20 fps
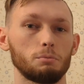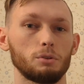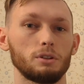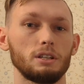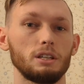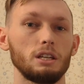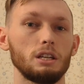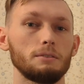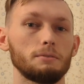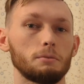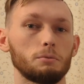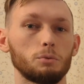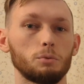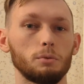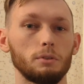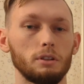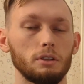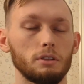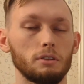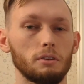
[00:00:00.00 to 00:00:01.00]
pretty even
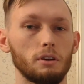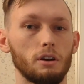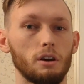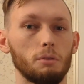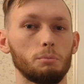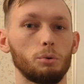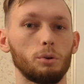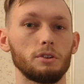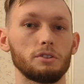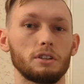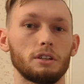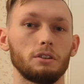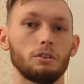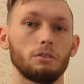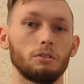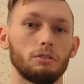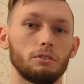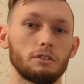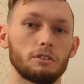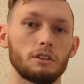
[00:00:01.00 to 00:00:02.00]
between boys and
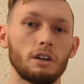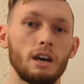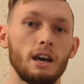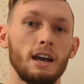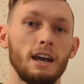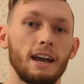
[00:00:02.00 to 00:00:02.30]
girls.